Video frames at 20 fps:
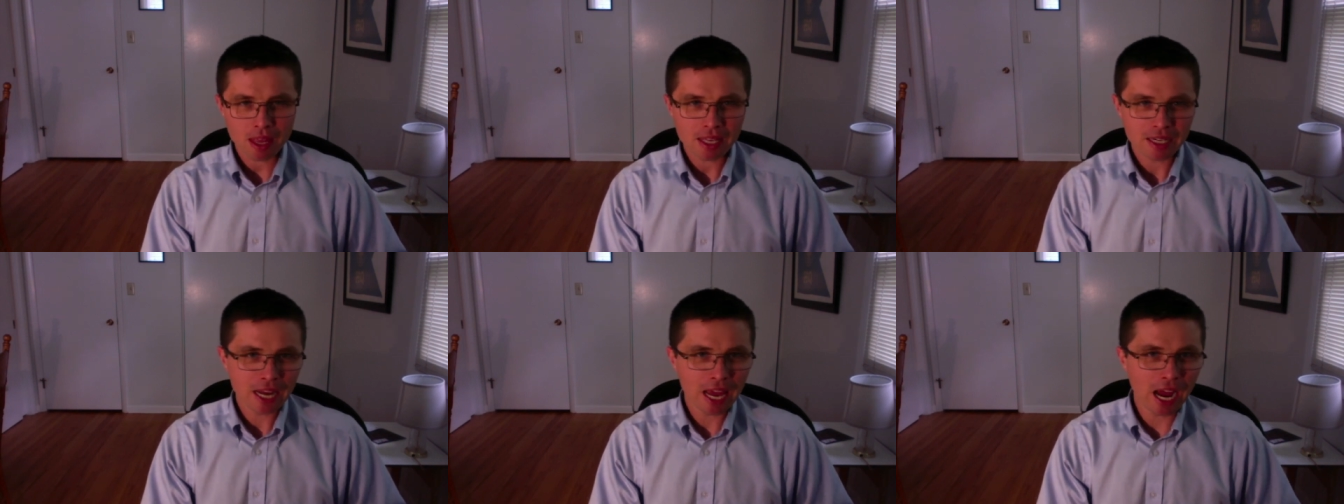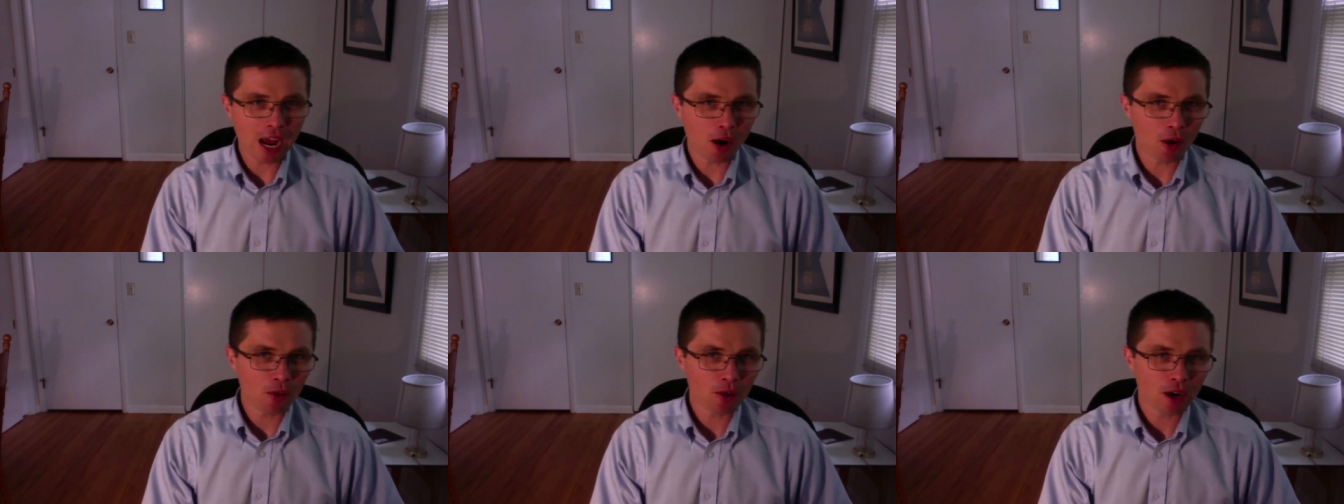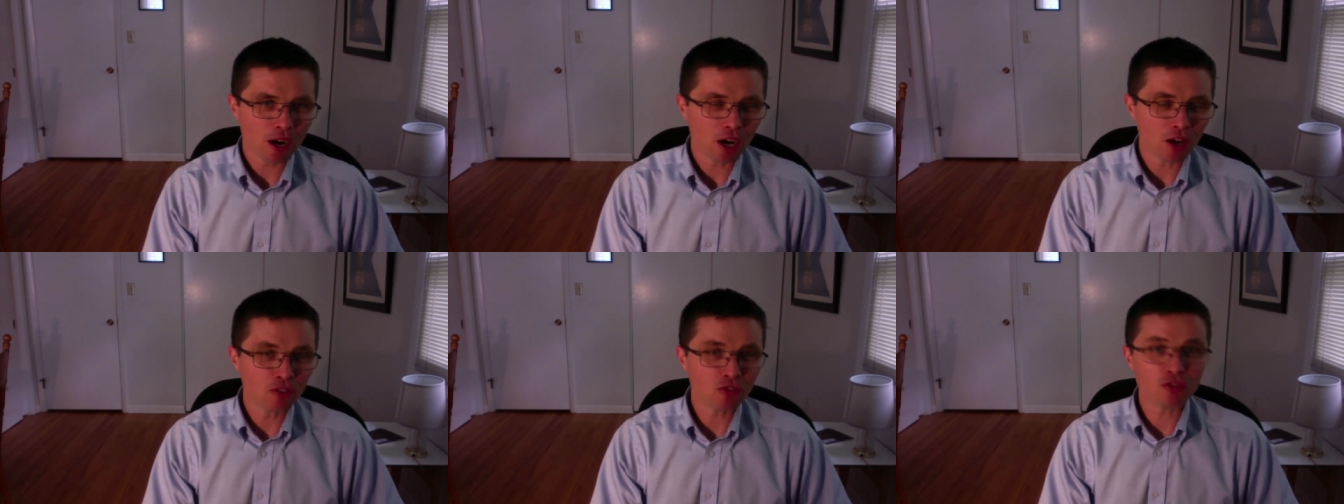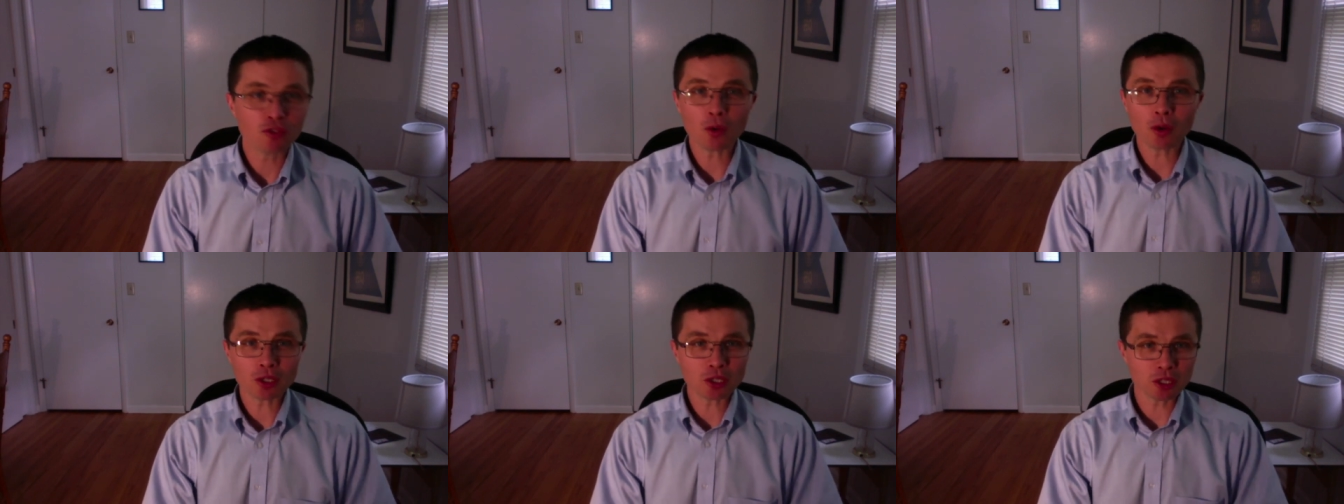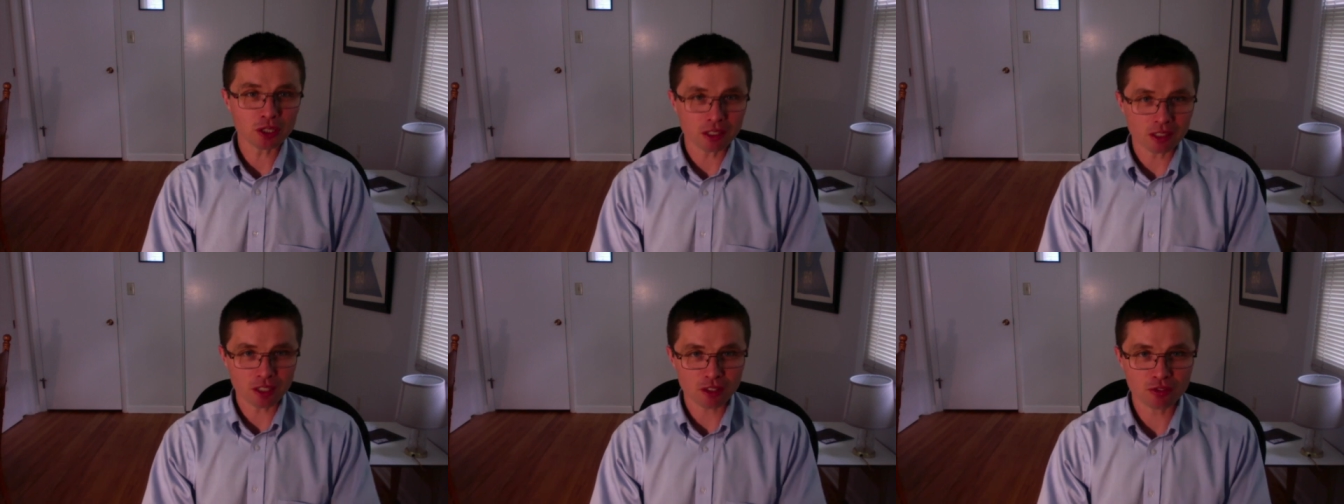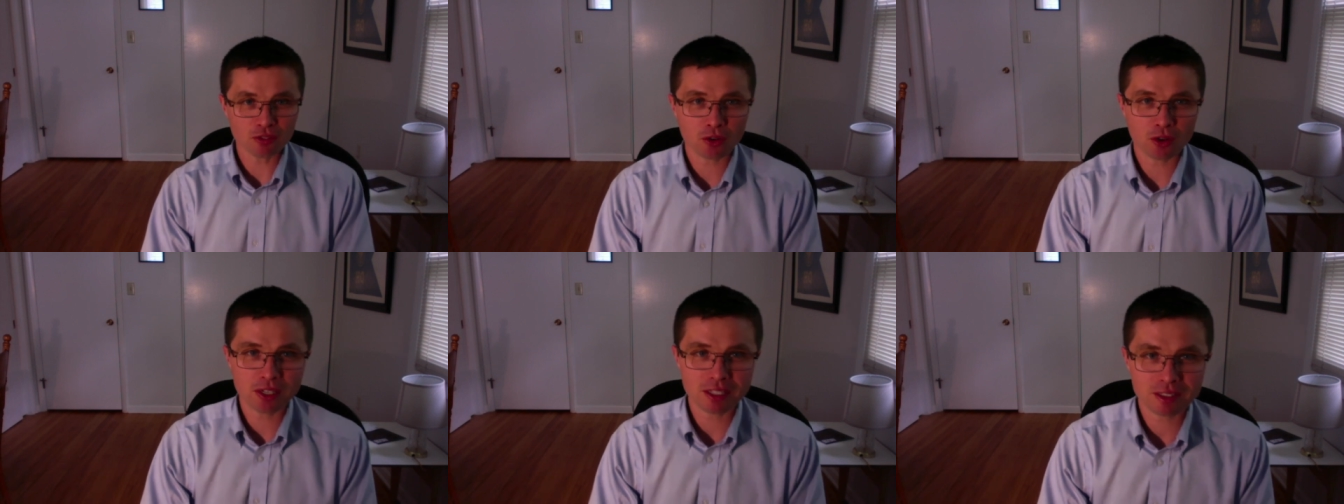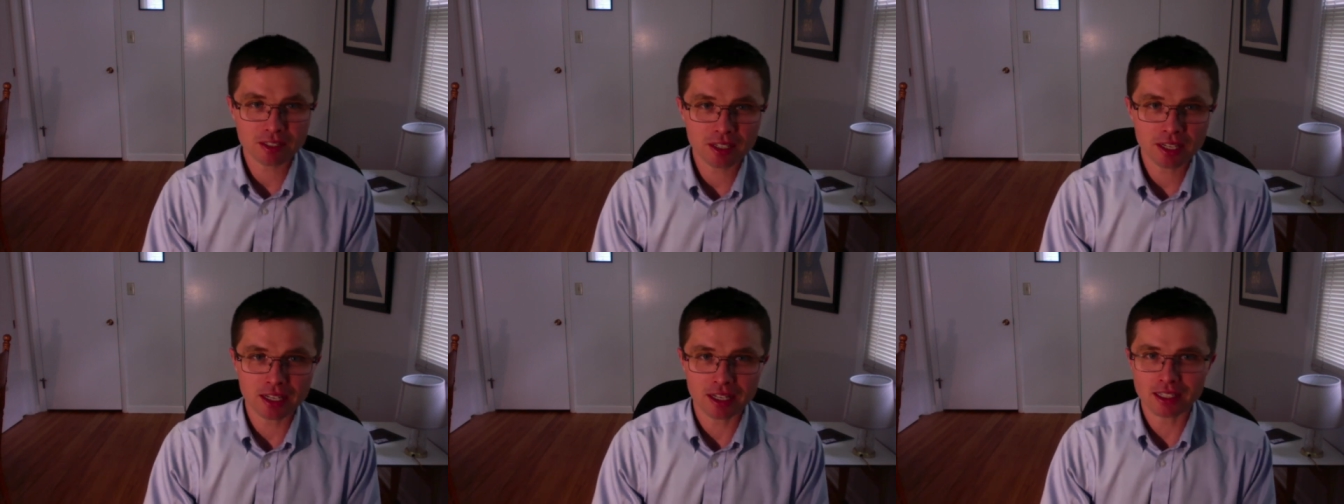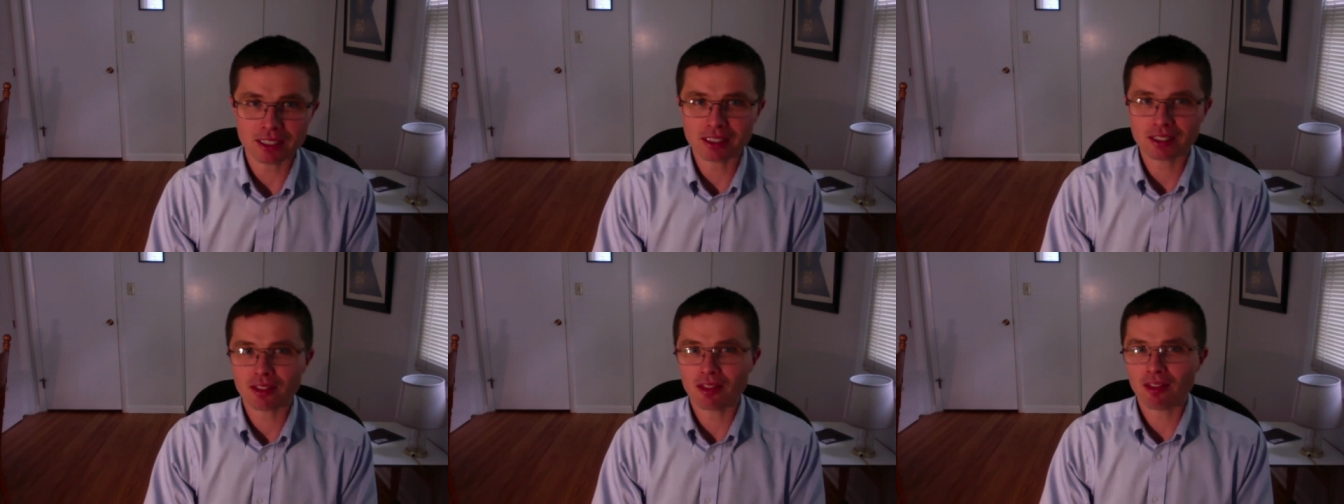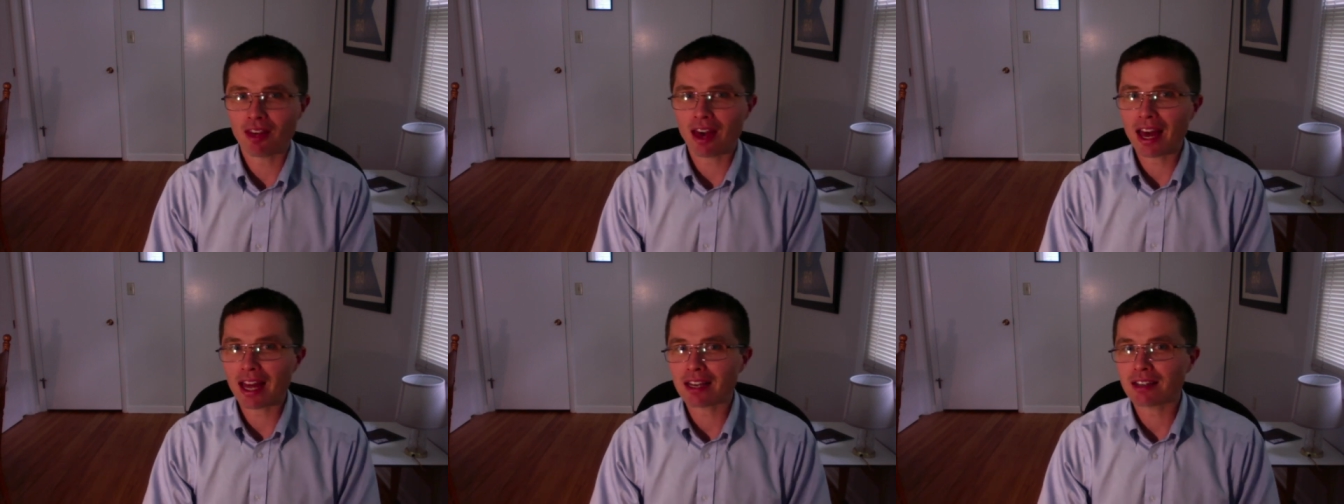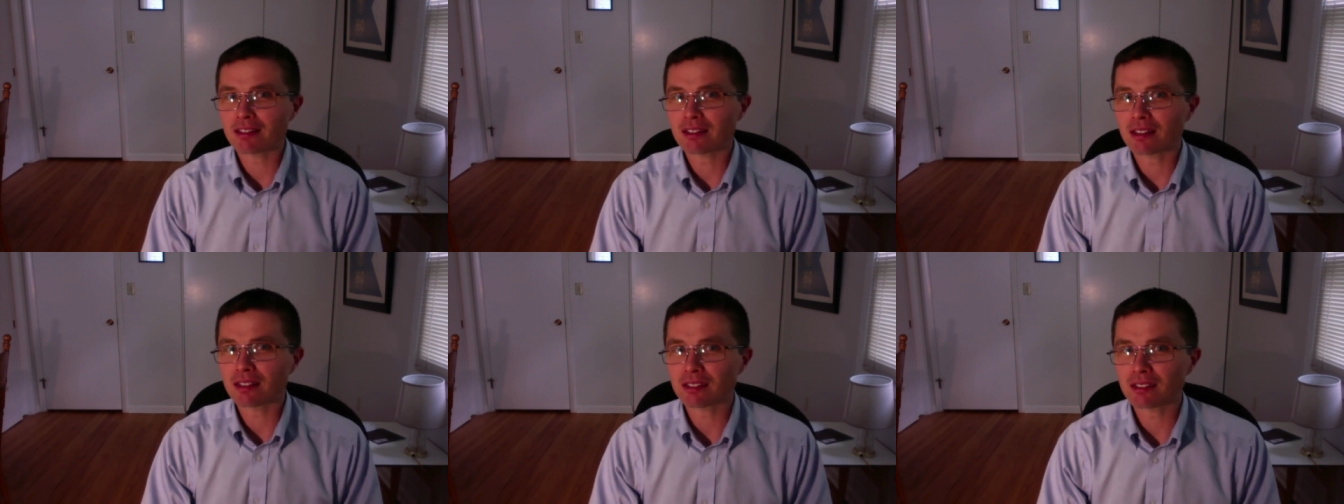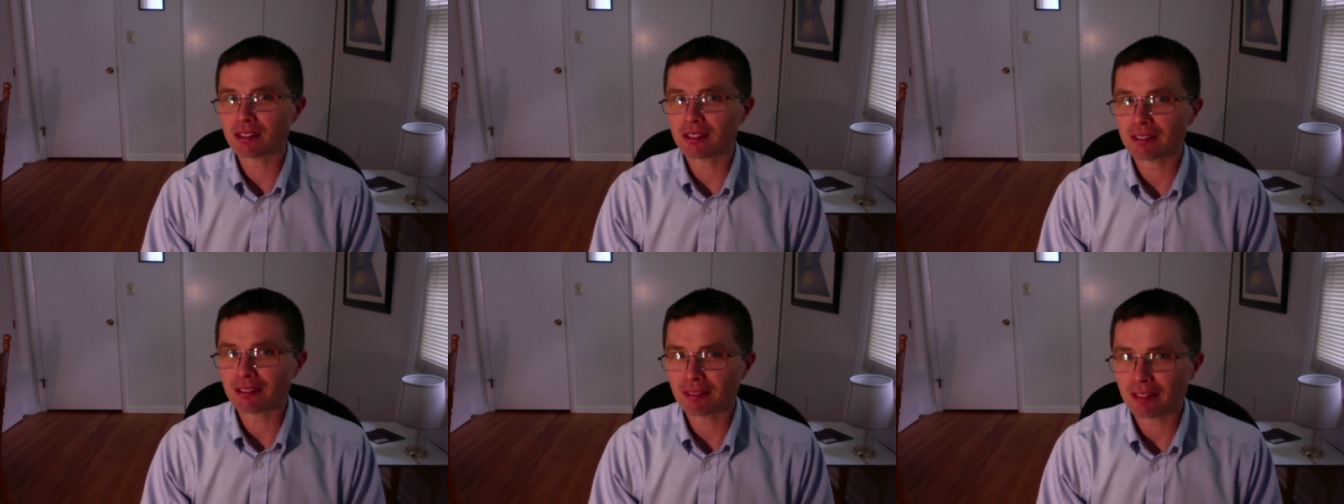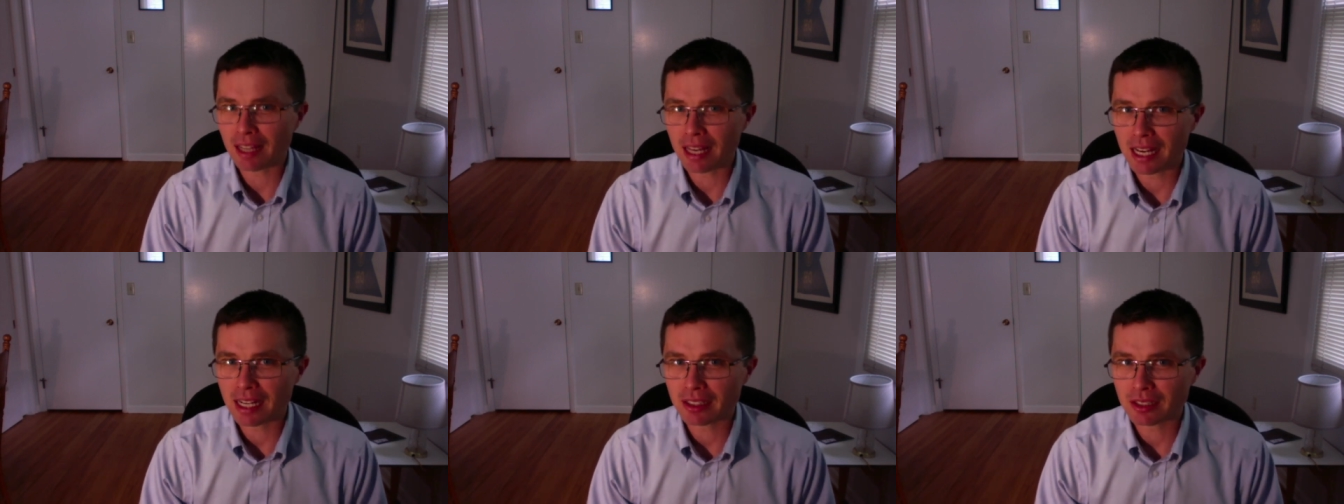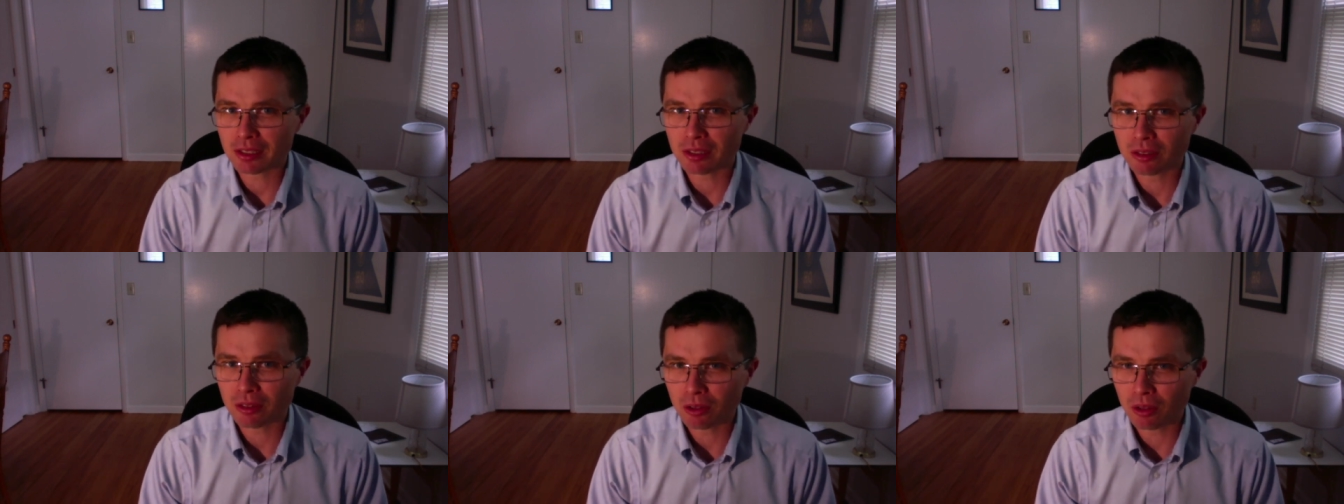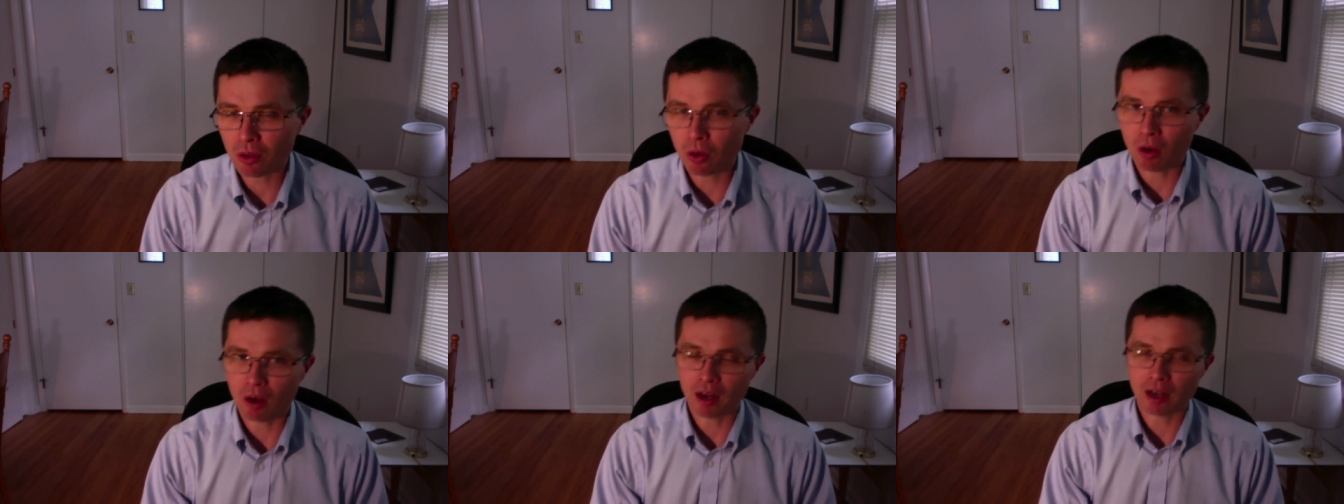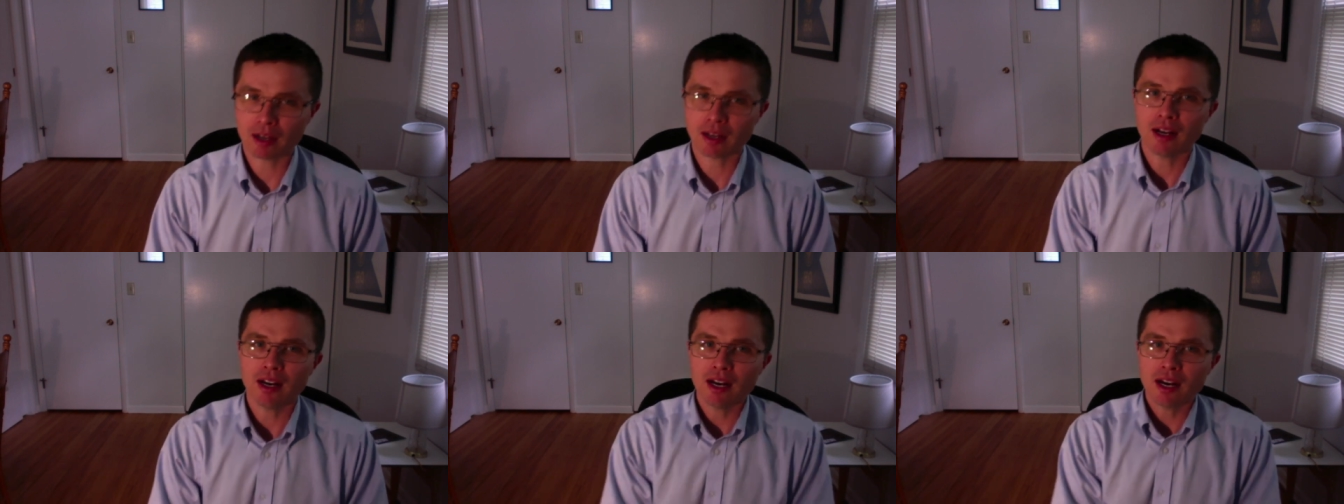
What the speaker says: Now, unfortunately for Antigonus, that doesn't last long,